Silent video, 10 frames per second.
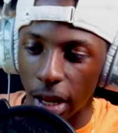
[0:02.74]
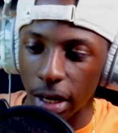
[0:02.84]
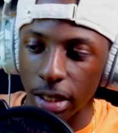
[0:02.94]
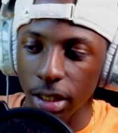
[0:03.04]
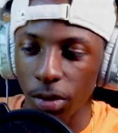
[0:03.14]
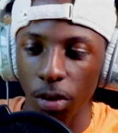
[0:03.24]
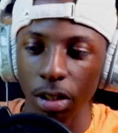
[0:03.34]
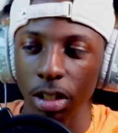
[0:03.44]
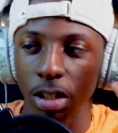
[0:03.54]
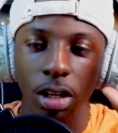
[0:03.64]
Xenoverse is
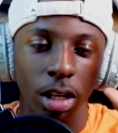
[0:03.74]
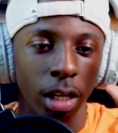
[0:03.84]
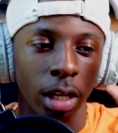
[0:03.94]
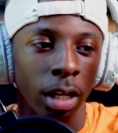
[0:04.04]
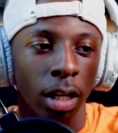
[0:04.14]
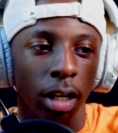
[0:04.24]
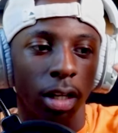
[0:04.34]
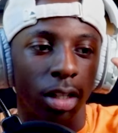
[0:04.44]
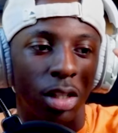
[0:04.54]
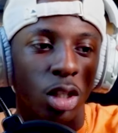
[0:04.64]
gonna get
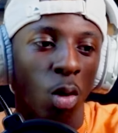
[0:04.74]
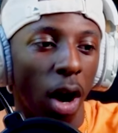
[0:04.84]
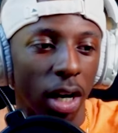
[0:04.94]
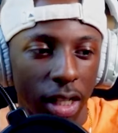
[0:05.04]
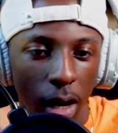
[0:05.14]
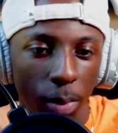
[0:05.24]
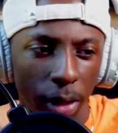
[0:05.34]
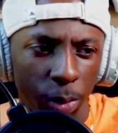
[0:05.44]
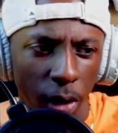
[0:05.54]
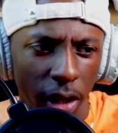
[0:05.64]
squashed out by
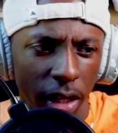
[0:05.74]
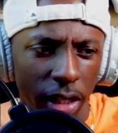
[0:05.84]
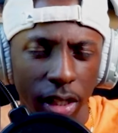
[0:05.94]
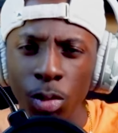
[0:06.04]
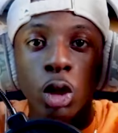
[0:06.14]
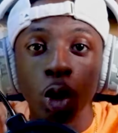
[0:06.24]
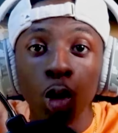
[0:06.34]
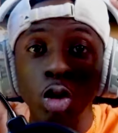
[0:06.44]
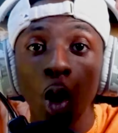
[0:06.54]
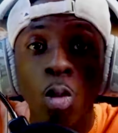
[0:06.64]
Sparking Zero. You
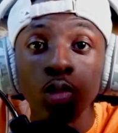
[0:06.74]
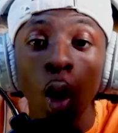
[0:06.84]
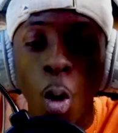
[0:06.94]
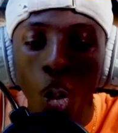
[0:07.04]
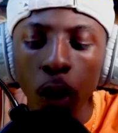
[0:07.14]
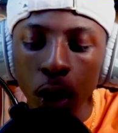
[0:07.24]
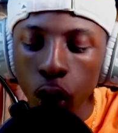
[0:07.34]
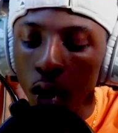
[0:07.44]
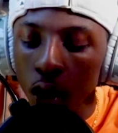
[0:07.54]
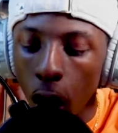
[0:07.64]
don't know what you're
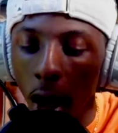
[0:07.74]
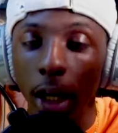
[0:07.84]
talking